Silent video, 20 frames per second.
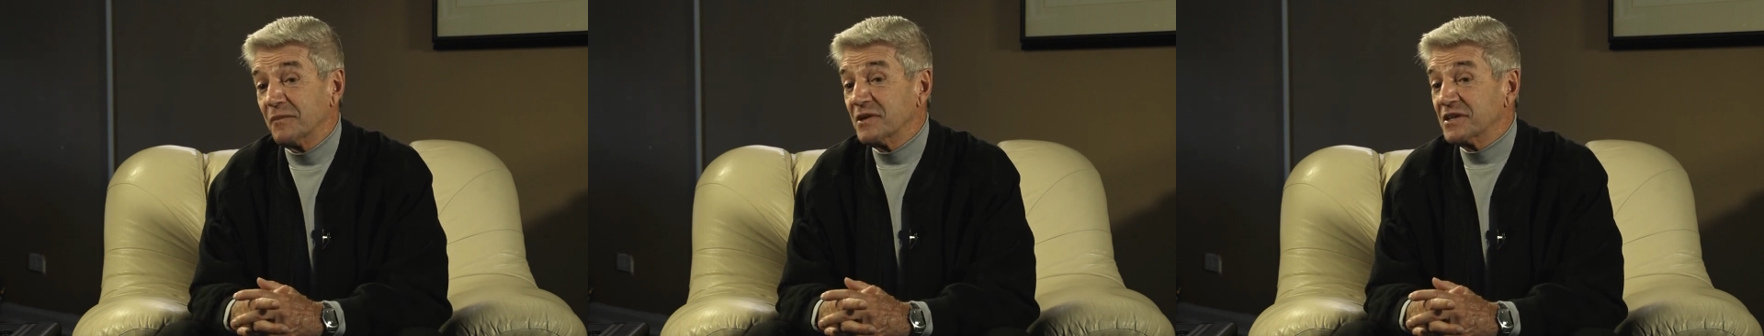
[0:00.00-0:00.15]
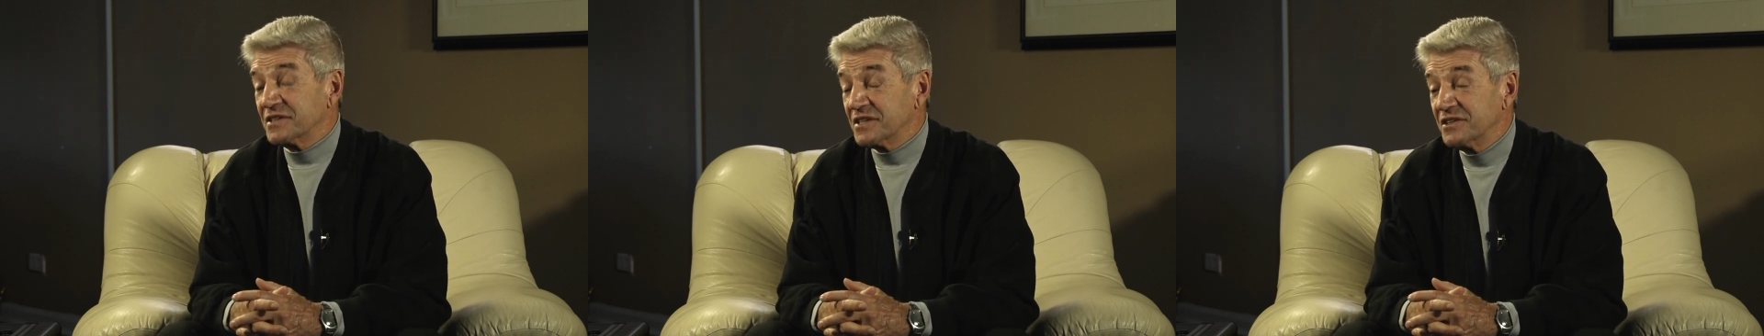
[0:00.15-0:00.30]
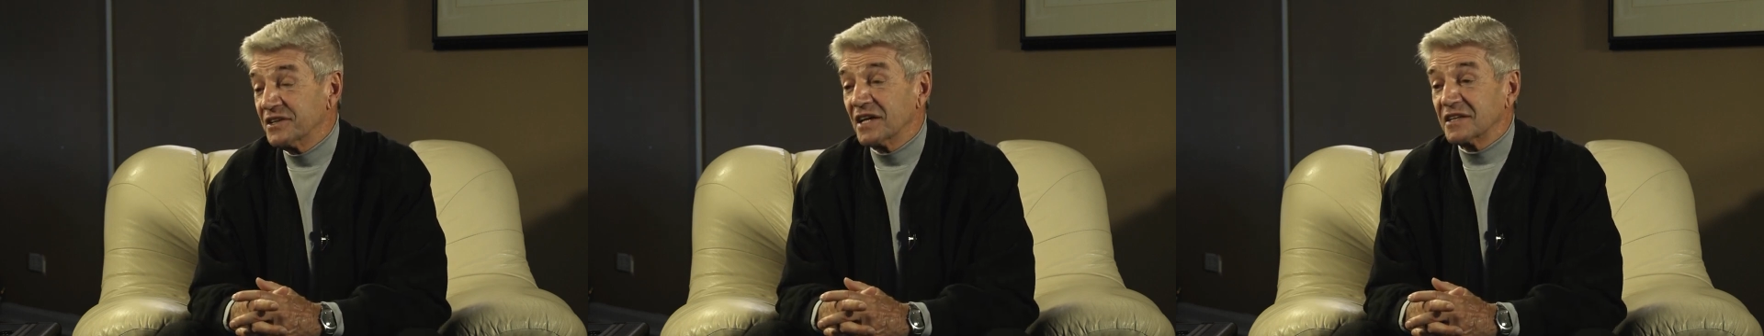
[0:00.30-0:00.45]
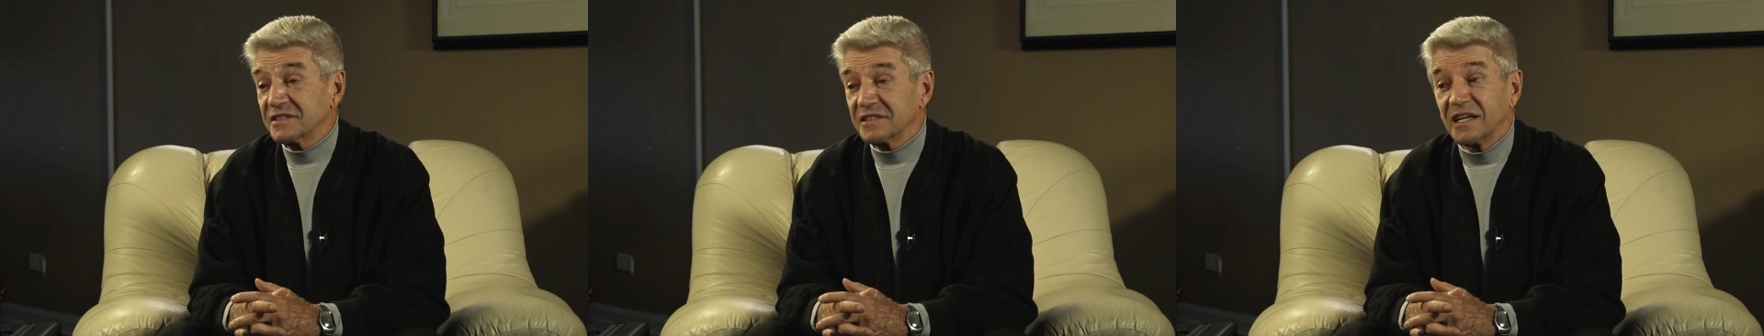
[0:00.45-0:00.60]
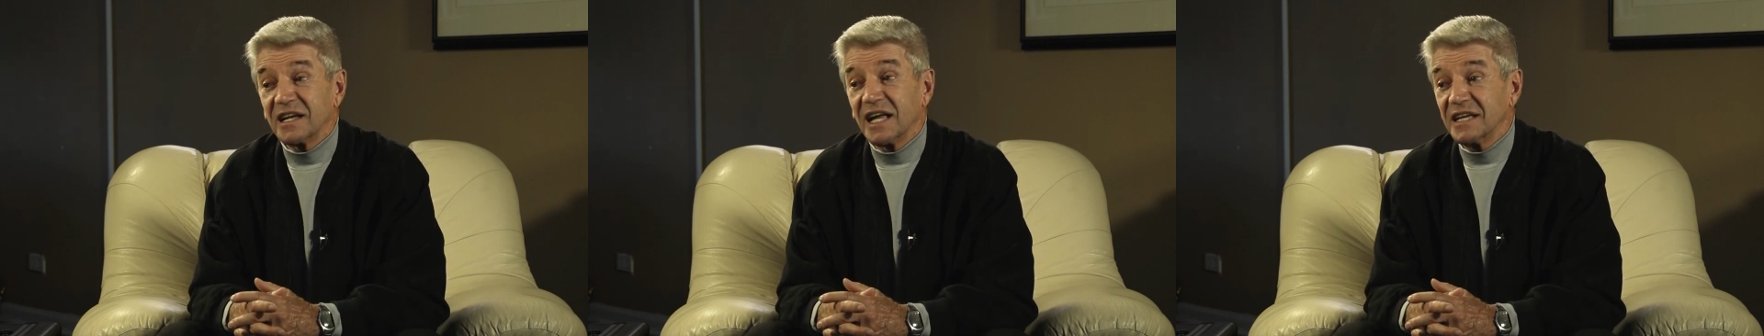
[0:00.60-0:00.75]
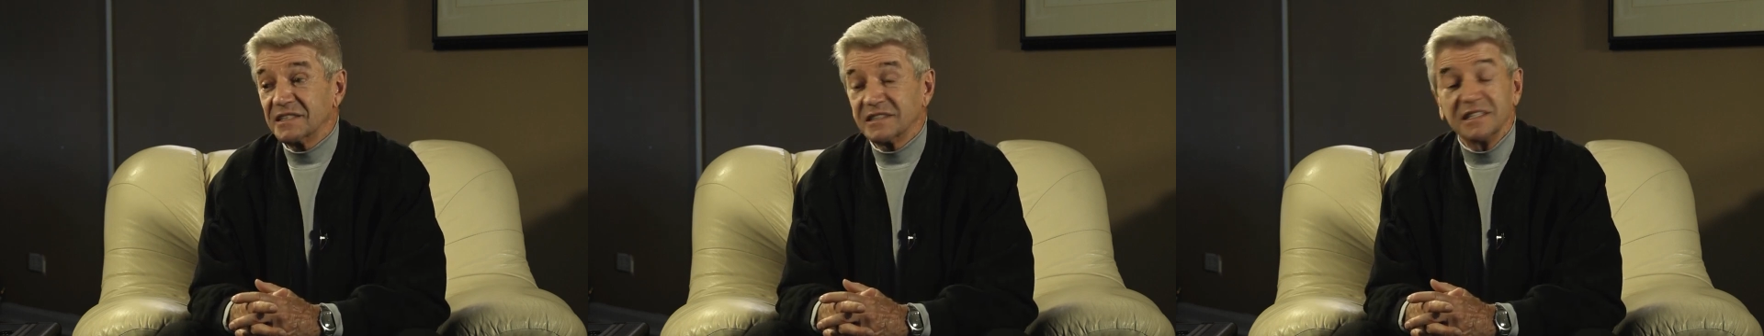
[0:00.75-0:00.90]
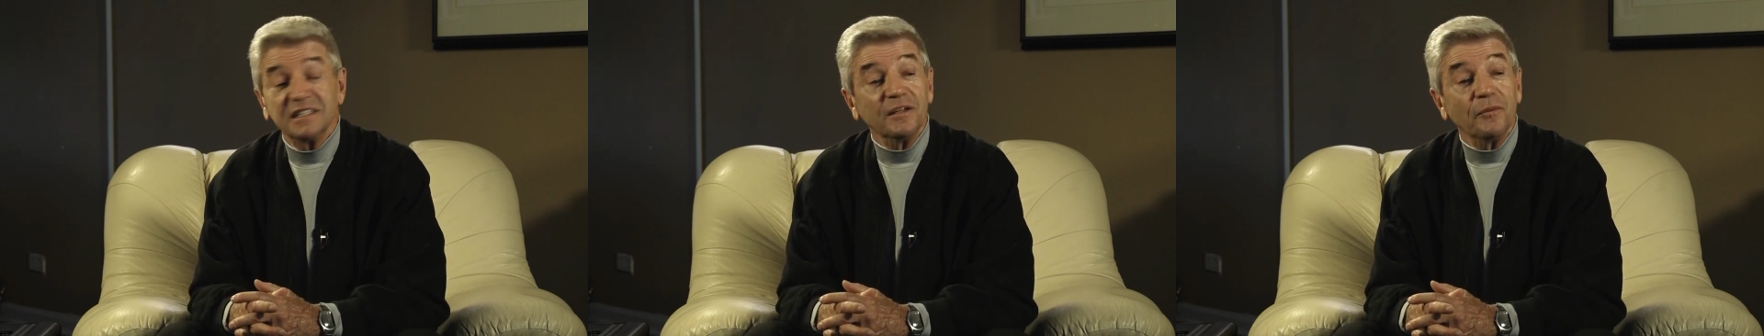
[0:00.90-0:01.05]
He said, Yes, son,
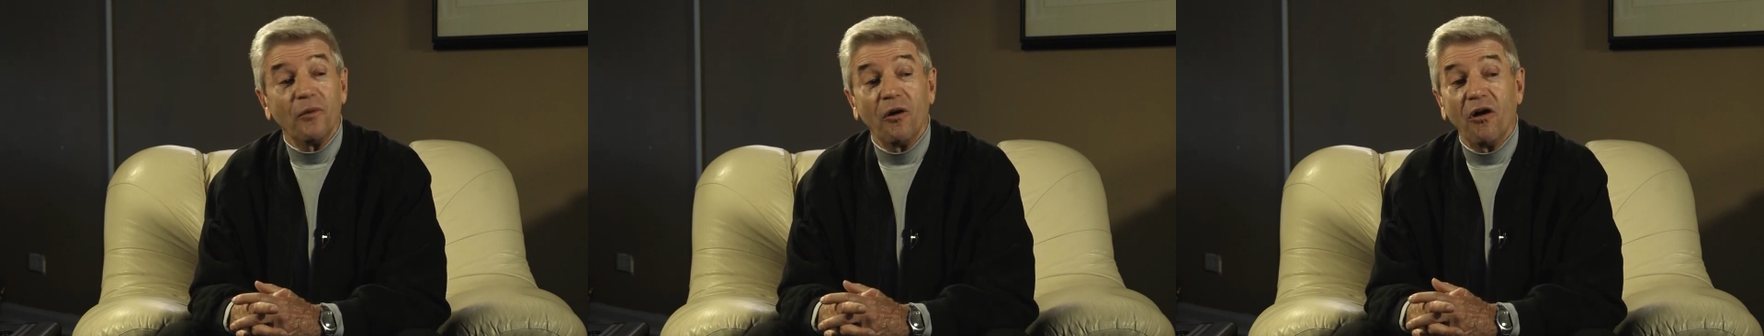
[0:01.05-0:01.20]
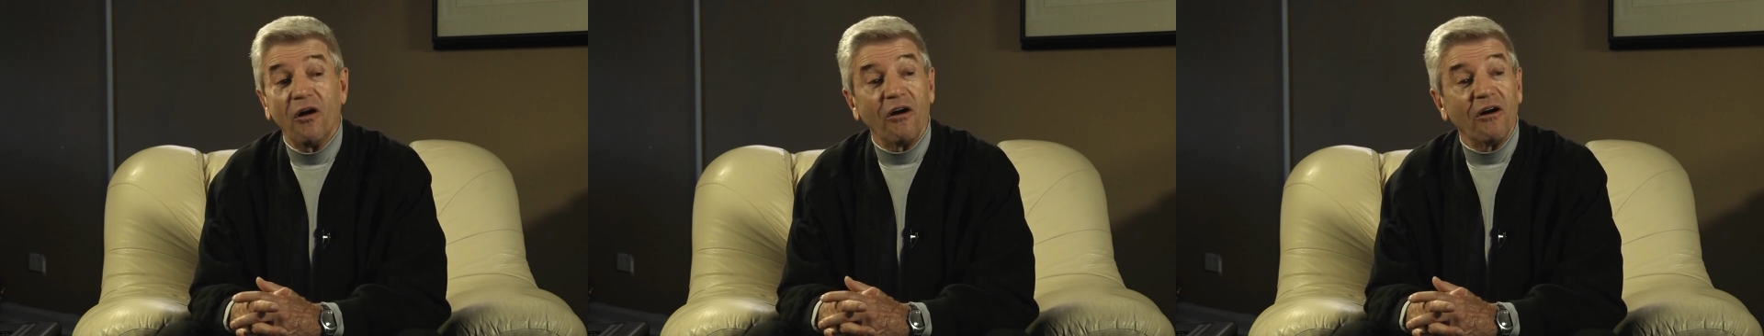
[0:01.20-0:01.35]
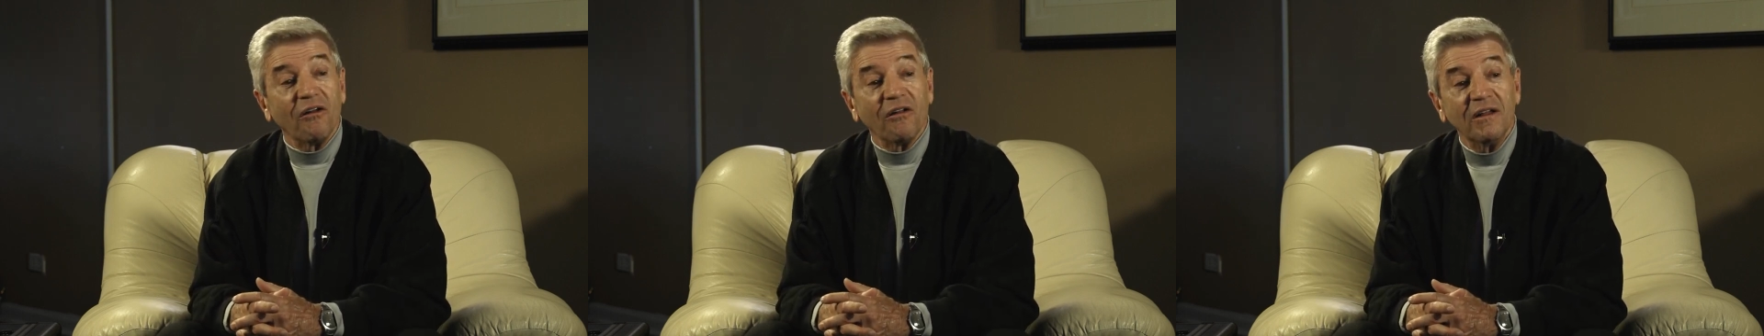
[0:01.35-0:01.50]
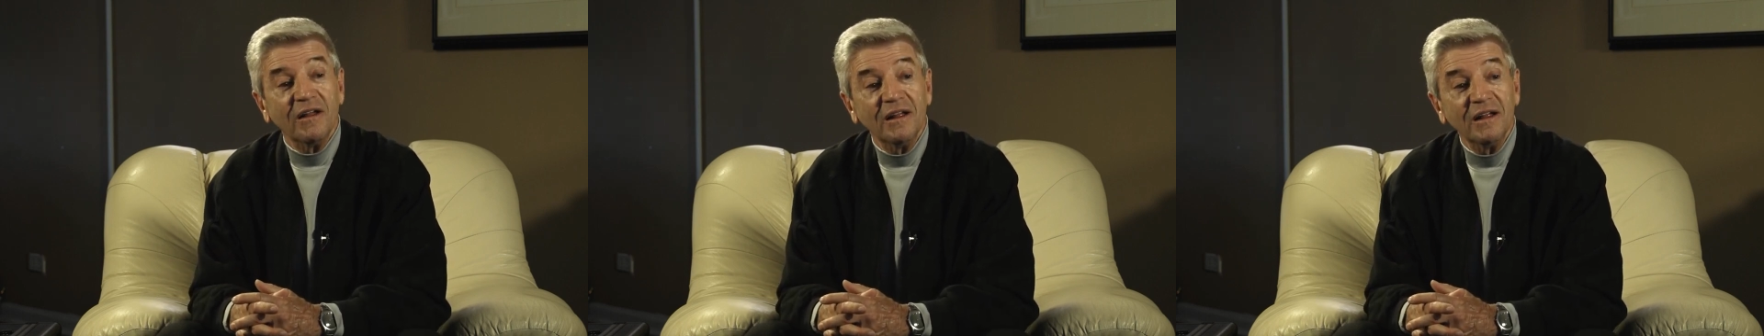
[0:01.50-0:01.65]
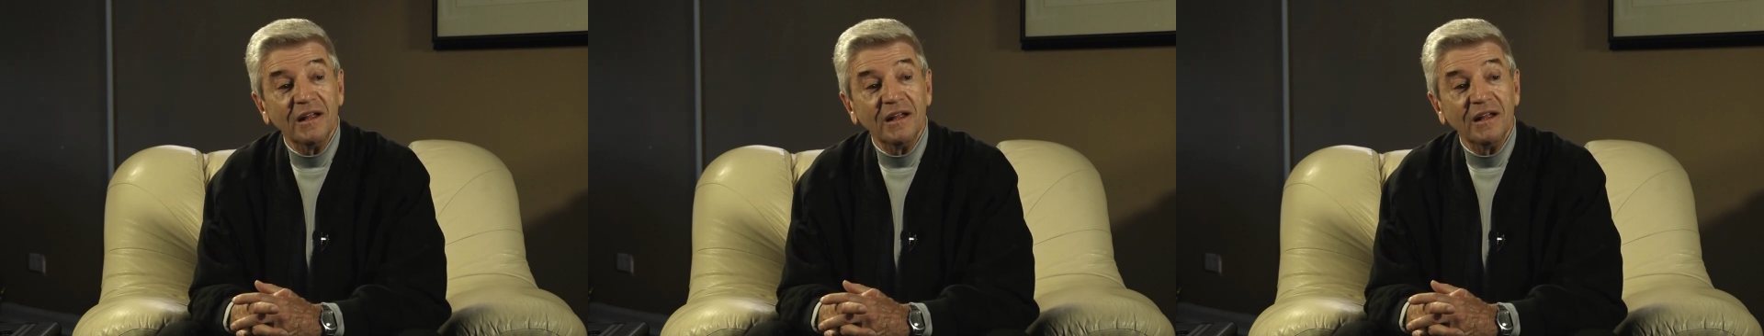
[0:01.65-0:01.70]
I've seen them all,